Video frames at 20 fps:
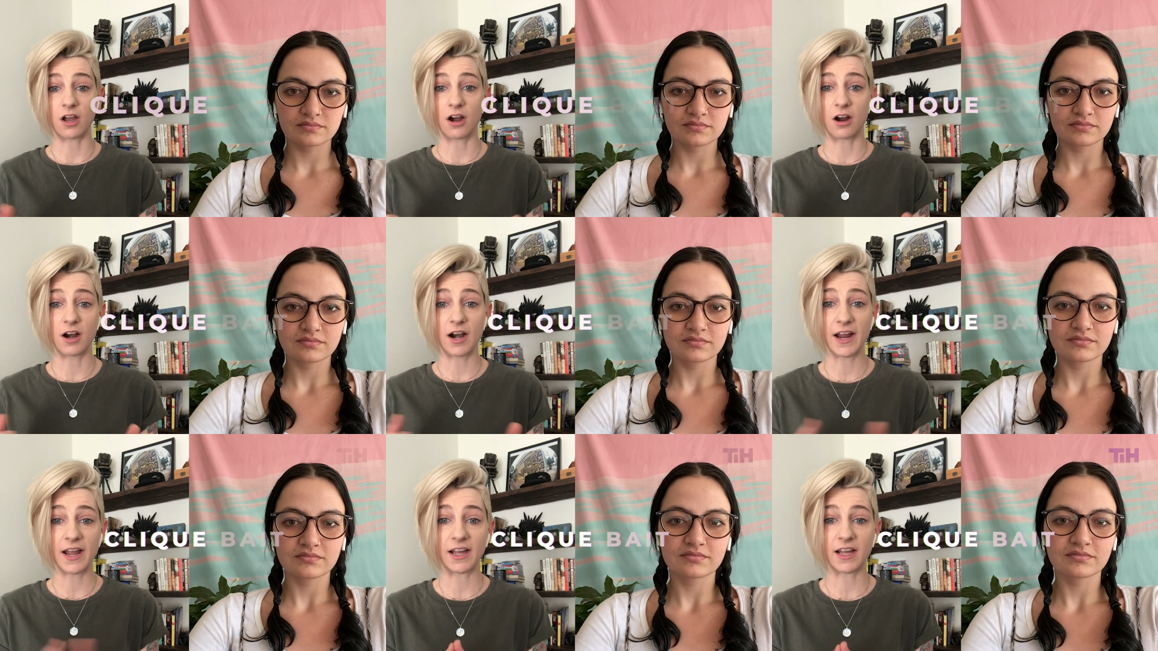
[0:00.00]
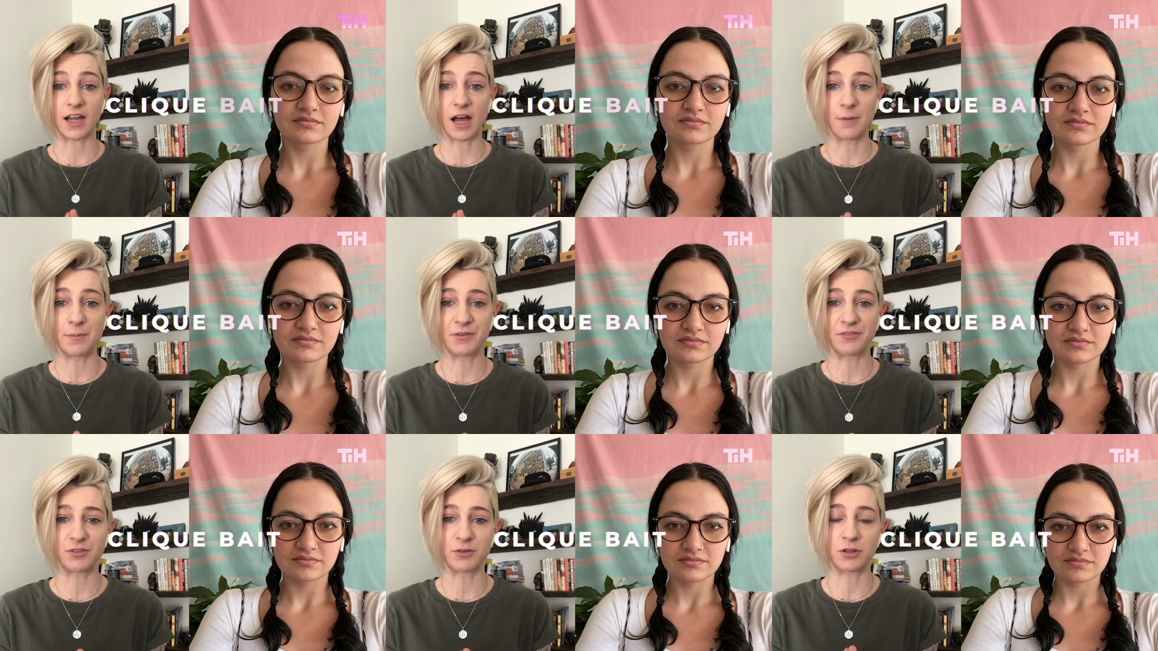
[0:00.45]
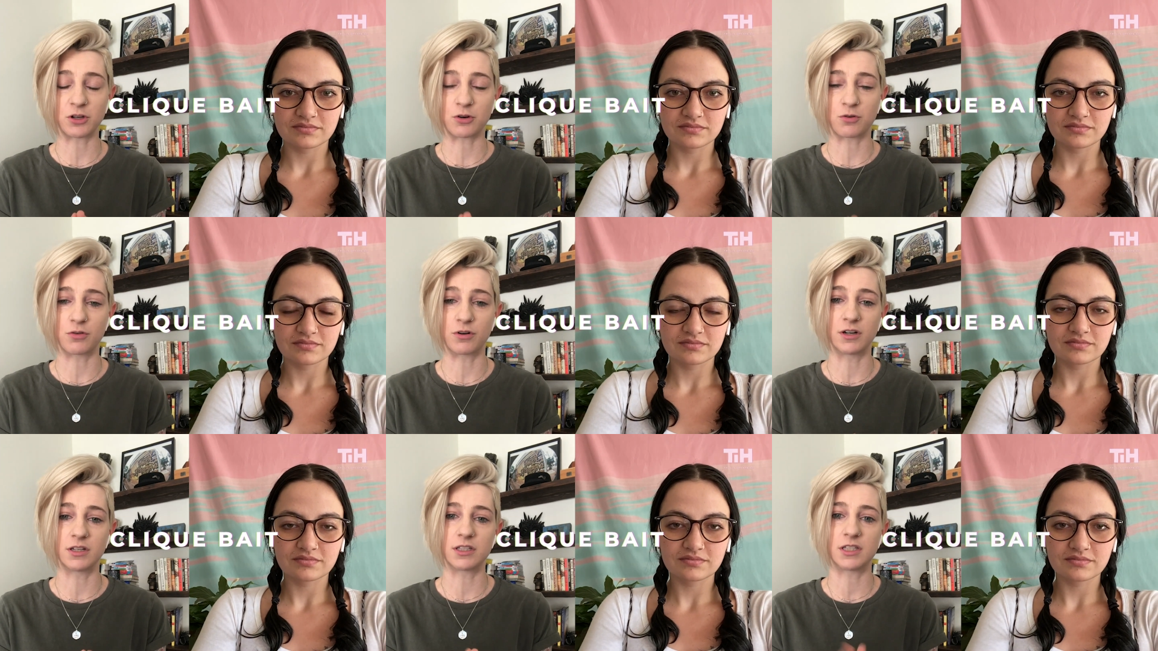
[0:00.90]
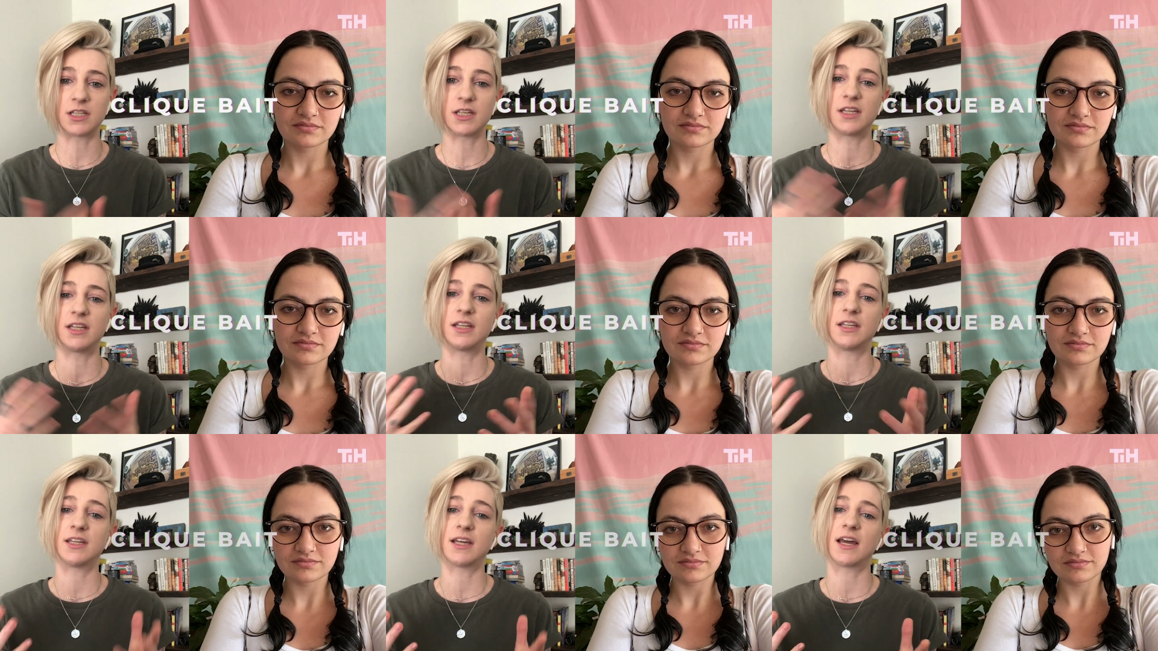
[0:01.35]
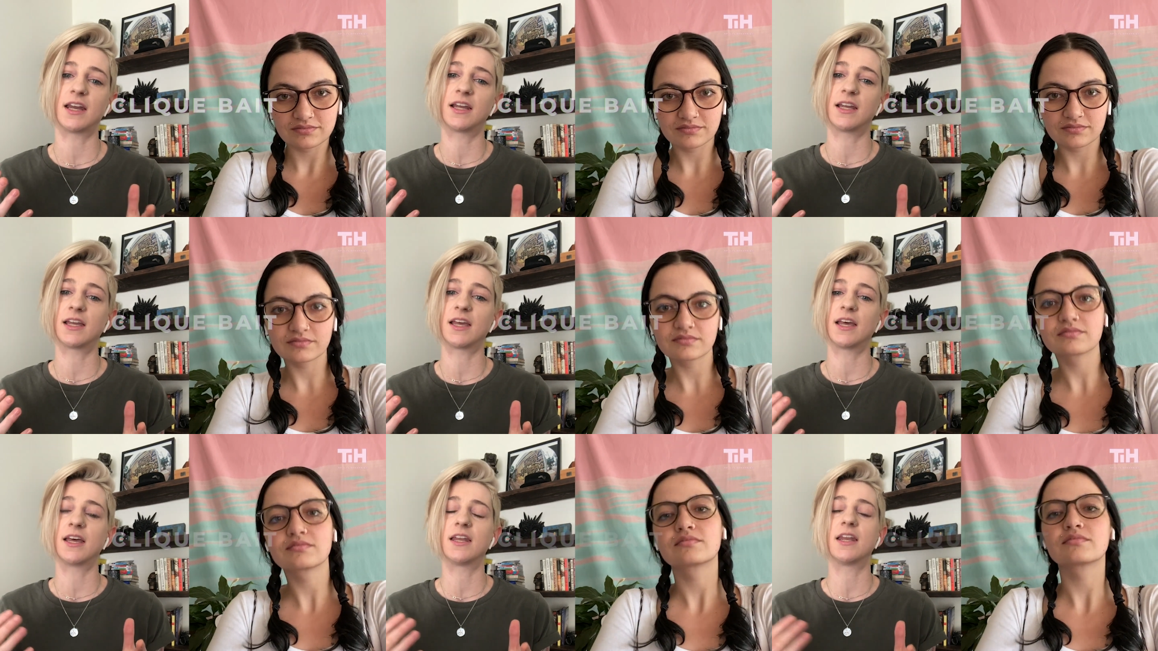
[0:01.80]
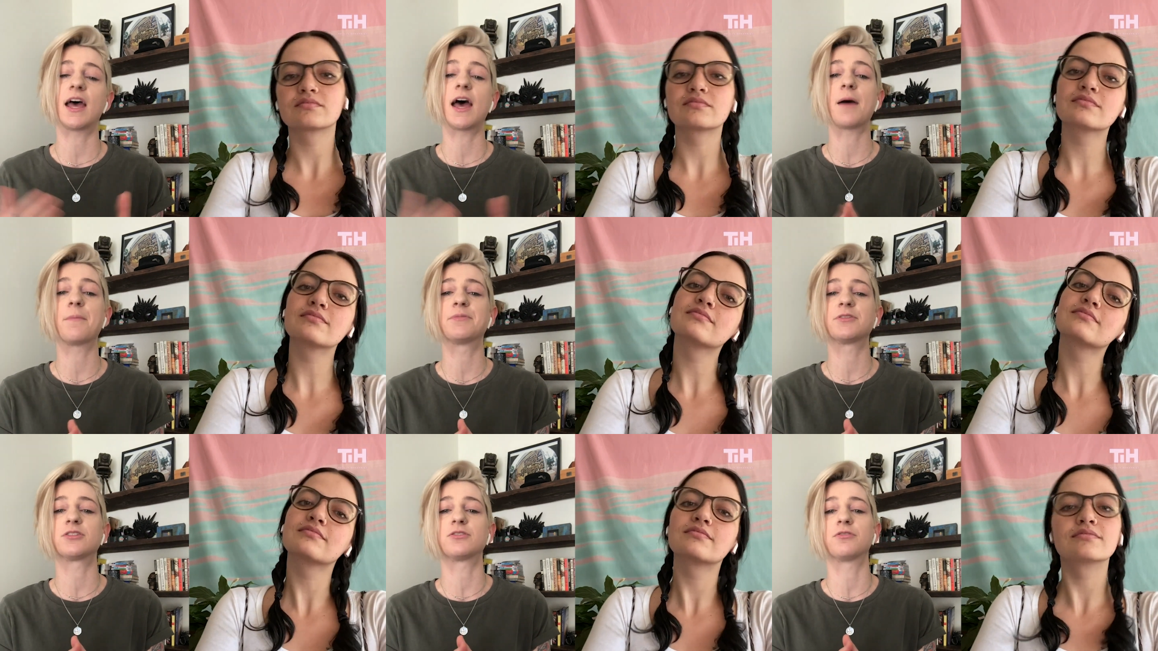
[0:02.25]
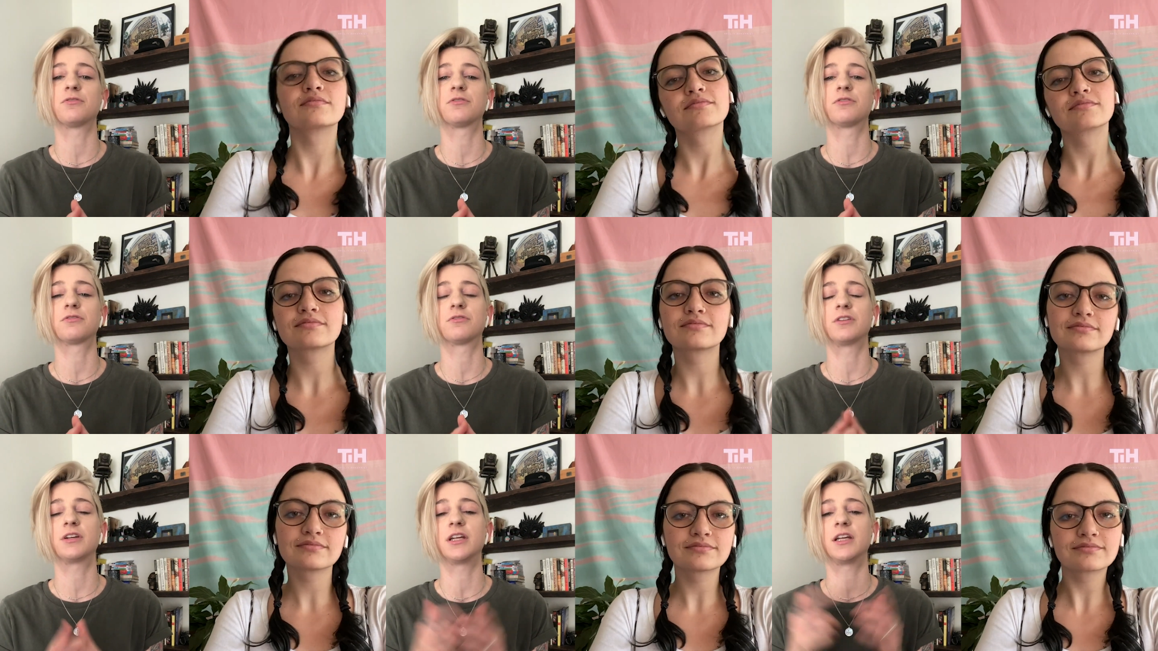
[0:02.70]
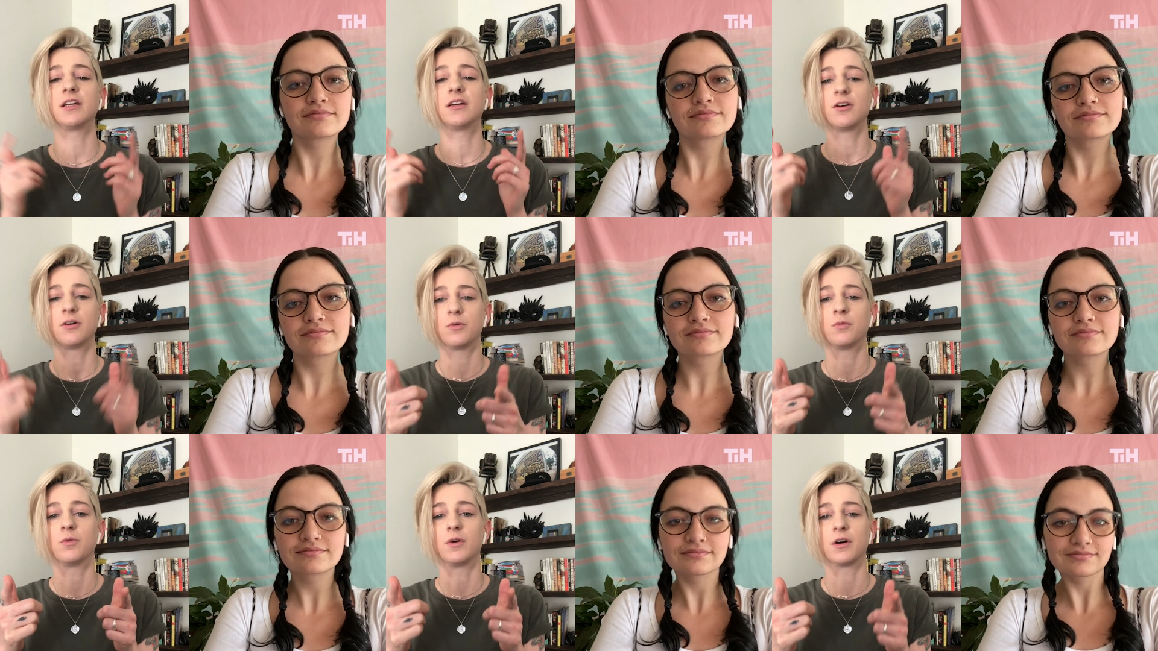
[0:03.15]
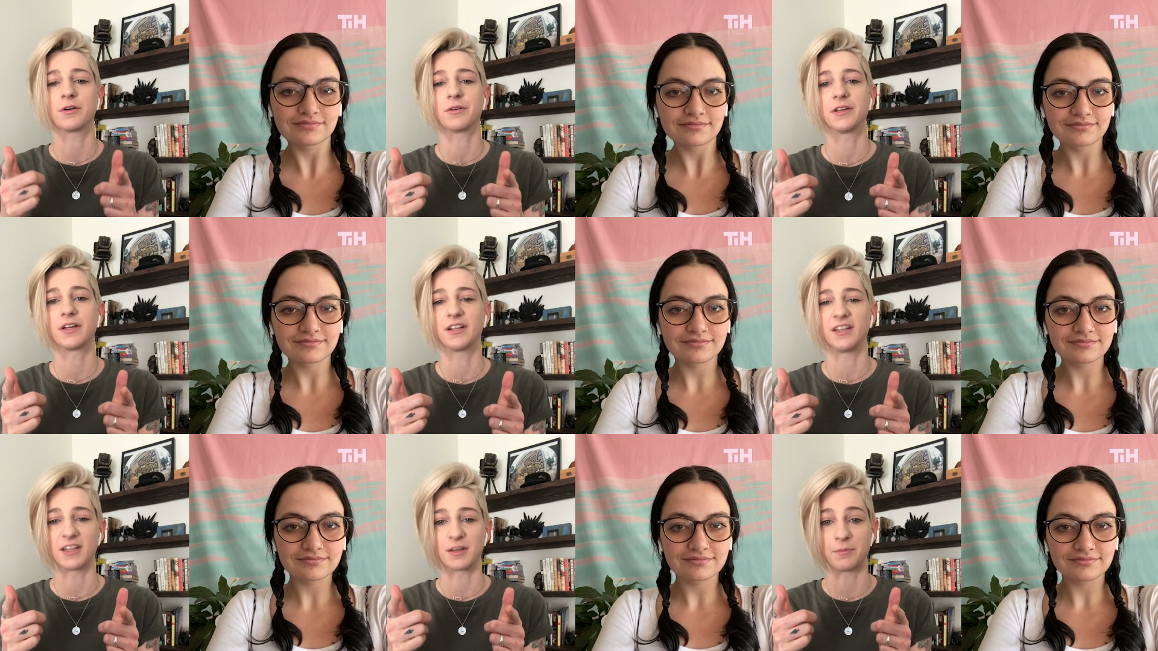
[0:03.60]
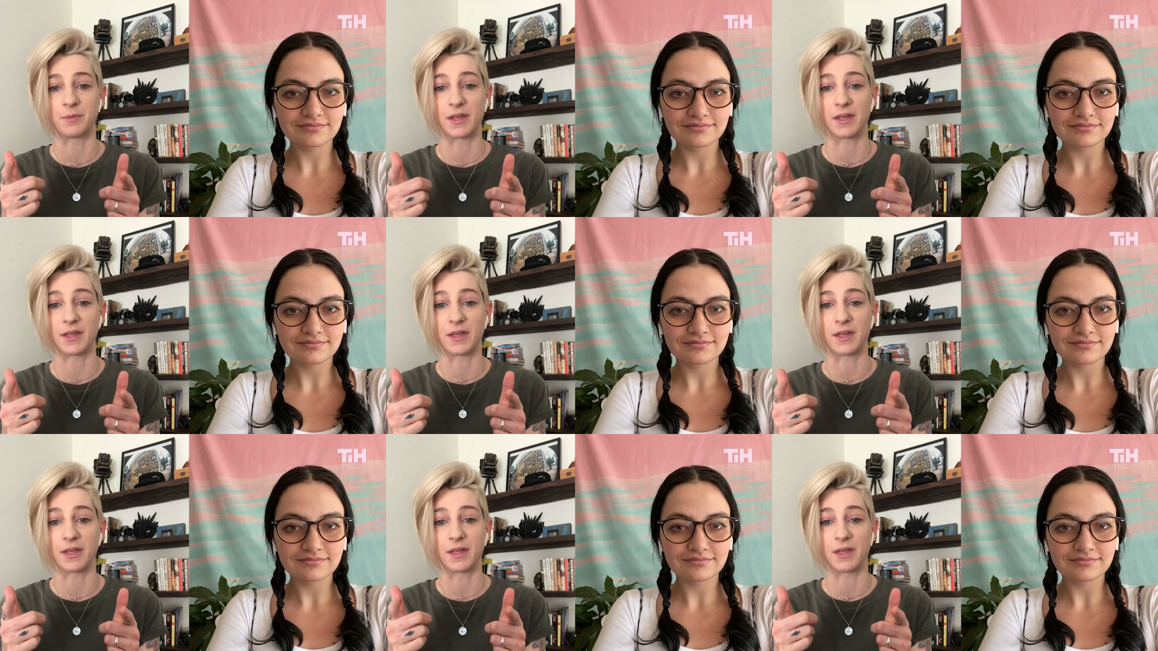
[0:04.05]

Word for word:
Speaker 1: All right, coming from the quarantine yet again, episode three. Welcome to Clique